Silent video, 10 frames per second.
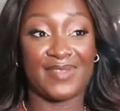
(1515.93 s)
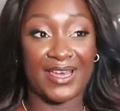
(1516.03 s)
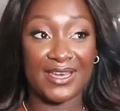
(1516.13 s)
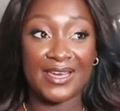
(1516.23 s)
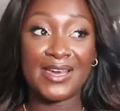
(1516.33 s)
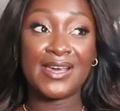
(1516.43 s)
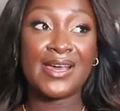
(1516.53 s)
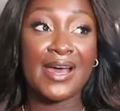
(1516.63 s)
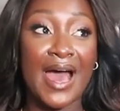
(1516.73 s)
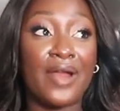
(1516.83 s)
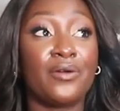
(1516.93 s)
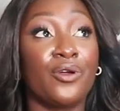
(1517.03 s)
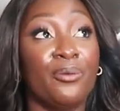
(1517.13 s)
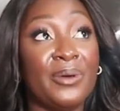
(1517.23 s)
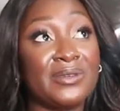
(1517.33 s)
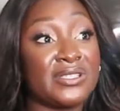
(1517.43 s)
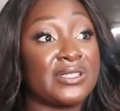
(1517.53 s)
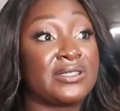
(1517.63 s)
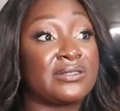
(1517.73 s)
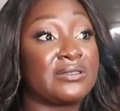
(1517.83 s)
like I don't know, maybe it's
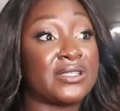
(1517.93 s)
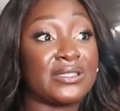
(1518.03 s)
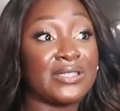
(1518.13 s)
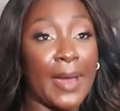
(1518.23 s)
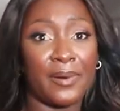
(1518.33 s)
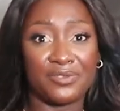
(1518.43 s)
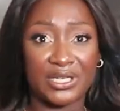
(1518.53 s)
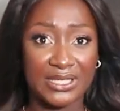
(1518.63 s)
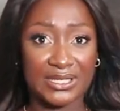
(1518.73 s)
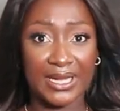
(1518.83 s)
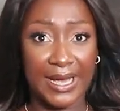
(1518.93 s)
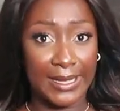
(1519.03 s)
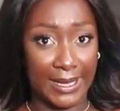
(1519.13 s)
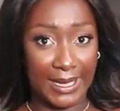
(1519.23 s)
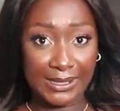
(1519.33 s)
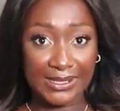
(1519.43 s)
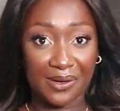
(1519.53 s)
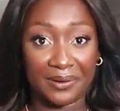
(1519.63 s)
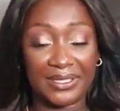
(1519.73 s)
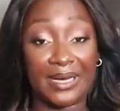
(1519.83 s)
just the type of dresses that I get
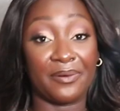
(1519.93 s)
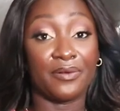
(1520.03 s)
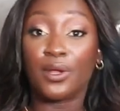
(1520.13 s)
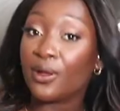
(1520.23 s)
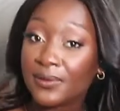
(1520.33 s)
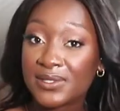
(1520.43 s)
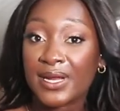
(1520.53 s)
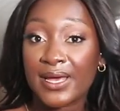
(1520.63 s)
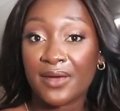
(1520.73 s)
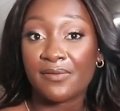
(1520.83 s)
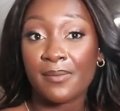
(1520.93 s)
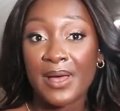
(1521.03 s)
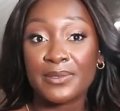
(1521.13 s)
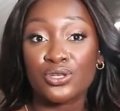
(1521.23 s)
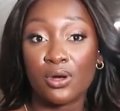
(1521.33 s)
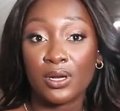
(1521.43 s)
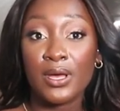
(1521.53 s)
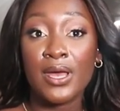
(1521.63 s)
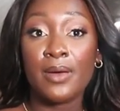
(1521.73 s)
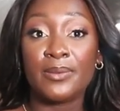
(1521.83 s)
or the type of clothes that I get from Amazon
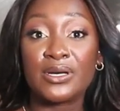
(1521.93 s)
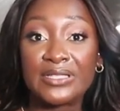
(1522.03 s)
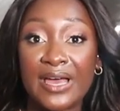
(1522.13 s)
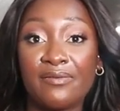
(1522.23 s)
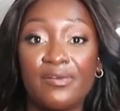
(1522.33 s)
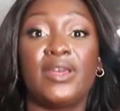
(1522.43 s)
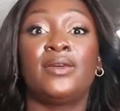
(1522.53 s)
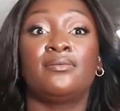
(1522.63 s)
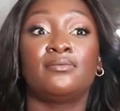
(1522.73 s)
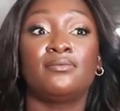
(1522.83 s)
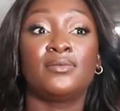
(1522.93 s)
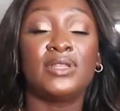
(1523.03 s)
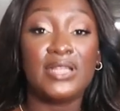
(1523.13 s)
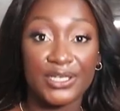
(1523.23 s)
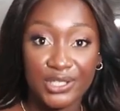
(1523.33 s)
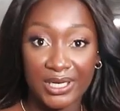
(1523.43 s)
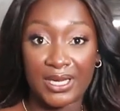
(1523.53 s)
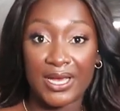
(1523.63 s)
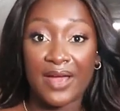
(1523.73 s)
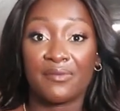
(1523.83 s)
because every
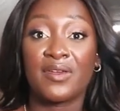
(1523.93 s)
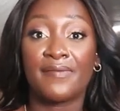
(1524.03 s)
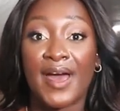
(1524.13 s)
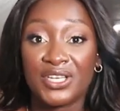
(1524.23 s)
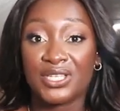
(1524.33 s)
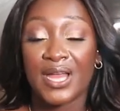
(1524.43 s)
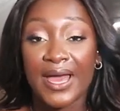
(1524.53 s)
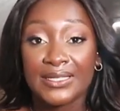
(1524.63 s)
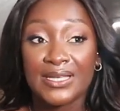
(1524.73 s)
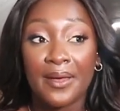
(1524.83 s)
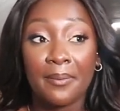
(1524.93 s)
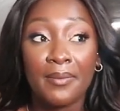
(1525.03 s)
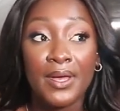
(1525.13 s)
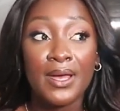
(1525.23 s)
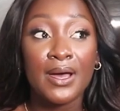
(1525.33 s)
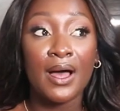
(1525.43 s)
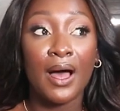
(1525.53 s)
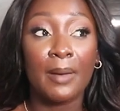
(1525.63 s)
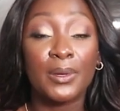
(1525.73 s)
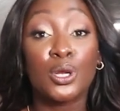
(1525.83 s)
literally every fashion item
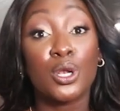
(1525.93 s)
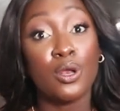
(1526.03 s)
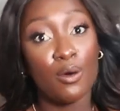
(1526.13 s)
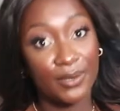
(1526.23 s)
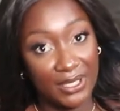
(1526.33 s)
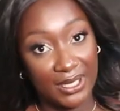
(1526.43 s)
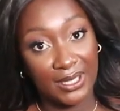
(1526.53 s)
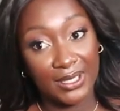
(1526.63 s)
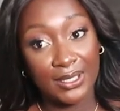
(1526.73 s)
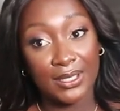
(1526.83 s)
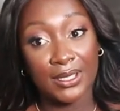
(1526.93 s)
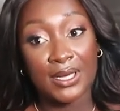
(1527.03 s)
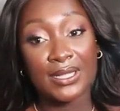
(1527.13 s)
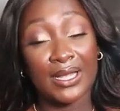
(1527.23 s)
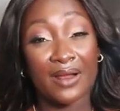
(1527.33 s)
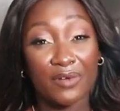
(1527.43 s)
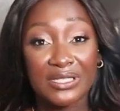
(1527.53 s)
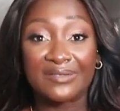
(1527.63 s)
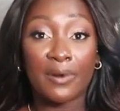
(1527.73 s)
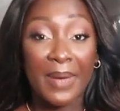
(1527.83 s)
um, clothing that I've
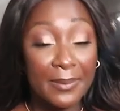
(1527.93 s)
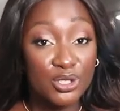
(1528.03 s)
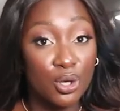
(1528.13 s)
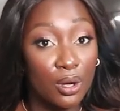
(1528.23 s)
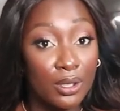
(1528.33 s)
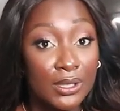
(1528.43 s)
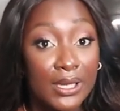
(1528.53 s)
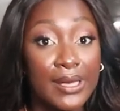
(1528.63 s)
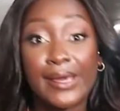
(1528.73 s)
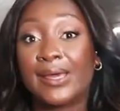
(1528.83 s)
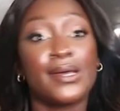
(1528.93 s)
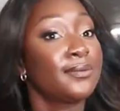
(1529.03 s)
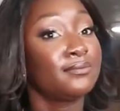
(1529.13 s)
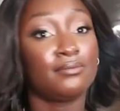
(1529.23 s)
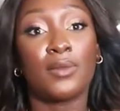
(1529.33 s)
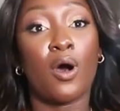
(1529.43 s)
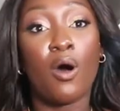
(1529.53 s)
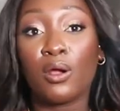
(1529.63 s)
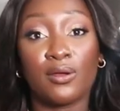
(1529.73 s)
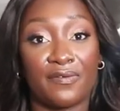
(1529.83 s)
gotten from Amazon
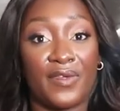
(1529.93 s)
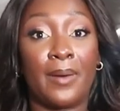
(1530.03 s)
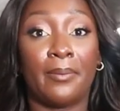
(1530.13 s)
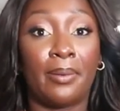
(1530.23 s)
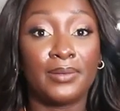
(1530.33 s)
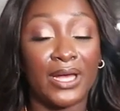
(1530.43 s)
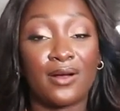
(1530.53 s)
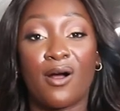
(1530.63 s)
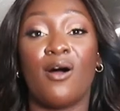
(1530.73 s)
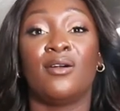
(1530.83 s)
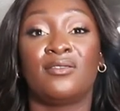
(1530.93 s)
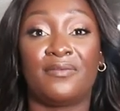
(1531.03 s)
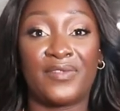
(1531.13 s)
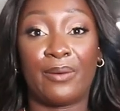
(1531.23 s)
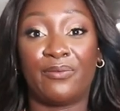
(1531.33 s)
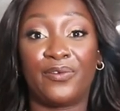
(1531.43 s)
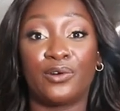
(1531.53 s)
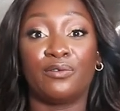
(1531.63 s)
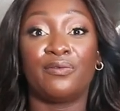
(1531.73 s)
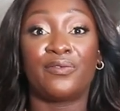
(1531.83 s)
all of them like all of them
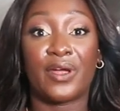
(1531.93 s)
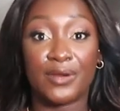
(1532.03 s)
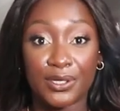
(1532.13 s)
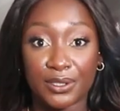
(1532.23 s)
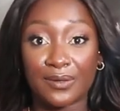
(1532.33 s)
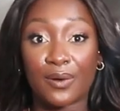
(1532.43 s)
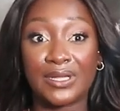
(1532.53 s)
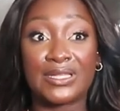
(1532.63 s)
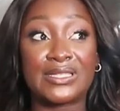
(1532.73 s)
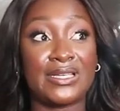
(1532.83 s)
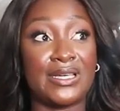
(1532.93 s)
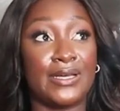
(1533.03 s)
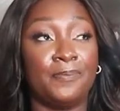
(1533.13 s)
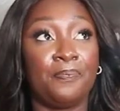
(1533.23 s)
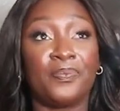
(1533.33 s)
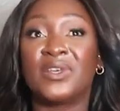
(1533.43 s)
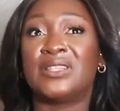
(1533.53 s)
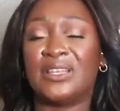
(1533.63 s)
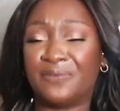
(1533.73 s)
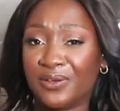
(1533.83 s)
feel very good quality
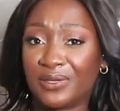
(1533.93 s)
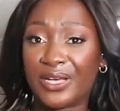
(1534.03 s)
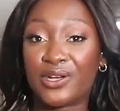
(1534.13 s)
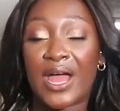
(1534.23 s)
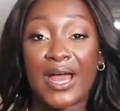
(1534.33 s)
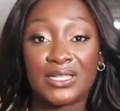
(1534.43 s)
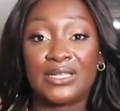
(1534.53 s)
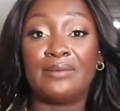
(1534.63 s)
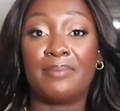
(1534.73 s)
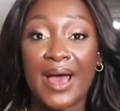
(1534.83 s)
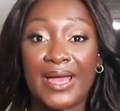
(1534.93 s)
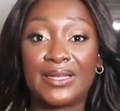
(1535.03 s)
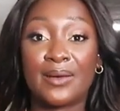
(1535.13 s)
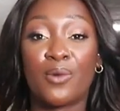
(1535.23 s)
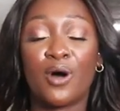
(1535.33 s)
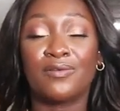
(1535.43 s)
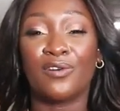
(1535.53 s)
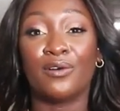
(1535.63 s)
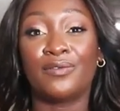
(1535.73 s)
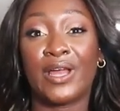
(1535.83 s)
they feel like you're actually buying them off
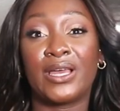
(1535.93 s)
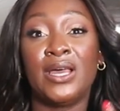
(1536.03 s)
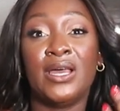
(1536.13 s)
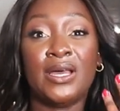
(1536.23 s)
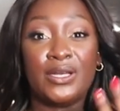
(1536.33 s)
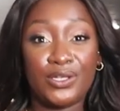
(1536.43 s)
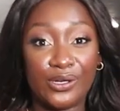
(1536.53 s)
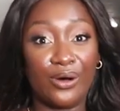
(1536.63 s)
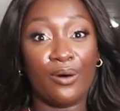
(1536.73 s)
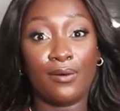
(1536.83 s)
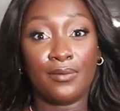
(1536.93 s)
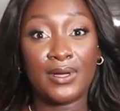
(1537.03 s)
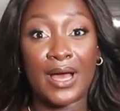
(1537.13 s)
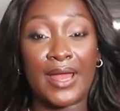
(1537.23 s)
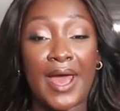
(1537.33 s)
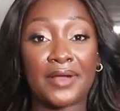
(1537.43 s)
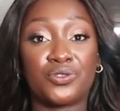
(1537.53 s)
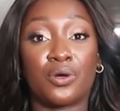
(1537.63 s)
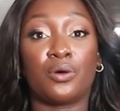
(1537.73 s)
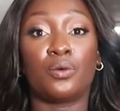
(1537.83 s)
of like you know an
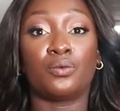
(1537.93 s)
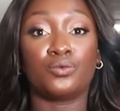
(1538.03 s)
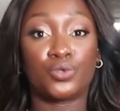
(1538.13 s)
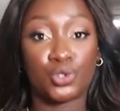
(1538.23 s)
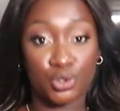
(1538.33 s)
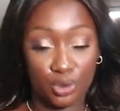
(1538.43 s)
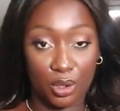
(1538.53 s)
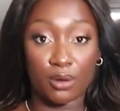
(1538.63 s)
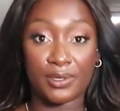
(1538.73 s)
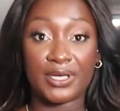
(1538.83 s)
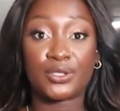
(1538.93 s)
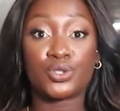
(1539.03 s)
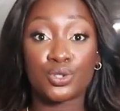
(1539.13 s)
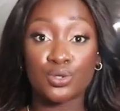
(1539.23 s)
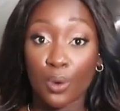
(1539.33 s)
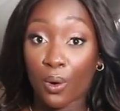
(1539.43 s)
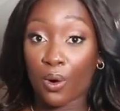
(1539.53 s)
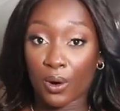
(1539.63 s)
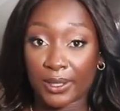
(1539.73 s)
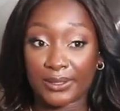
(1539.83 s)
actual clothing
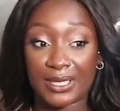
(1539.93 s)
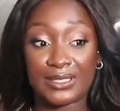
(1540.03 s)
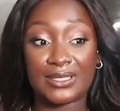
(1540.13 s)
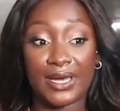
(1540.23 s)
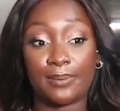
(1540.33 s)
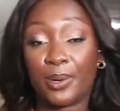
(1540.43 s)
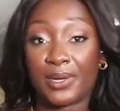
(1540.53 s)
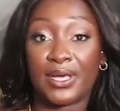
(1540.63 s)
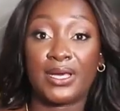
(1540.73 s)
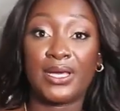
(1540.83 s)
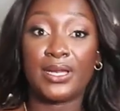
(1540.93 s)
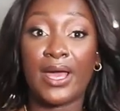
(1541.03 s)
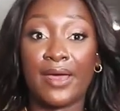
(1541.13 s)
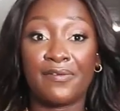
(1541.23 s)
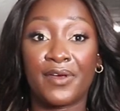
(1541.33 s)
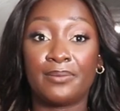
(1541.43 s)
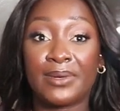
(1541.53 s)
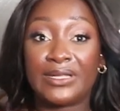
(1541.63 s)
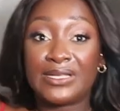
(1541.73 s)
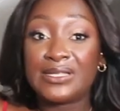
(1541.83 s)
store that's like putting in effort
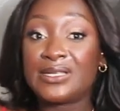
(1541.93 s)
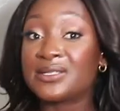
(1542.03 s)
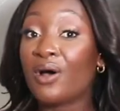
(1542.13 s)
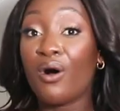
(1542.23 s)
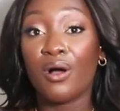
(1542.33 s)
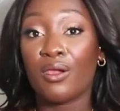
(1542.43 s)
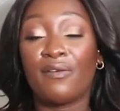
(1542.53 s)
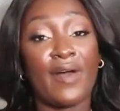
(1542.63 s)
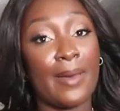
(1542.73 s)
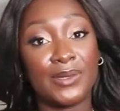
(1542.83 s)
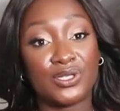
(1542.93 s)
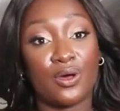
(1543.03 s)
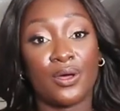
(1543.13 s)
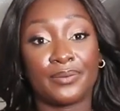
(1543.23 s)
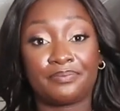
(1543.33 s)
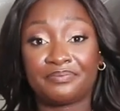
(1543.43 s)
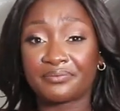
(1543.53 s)
but this is all of Amazon